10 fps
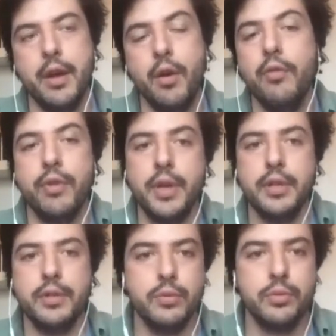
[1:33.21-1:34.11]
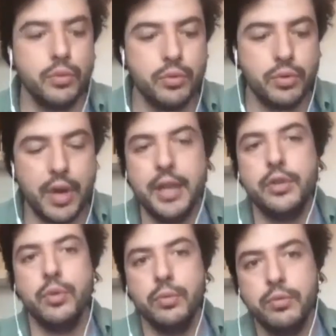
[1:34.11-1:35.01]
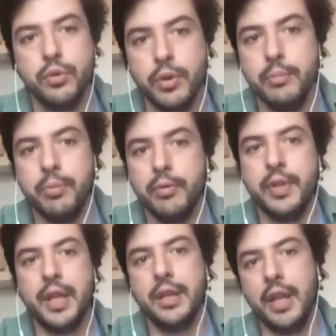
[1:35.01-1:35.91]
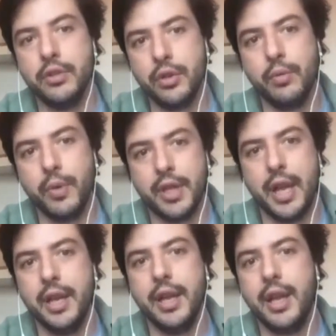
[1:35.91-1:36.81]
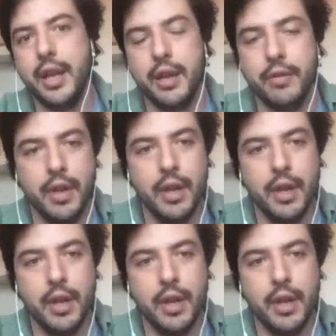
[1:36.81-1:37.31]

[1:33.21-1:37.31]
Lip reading: offering to try to improve that, and talk with Khalilah,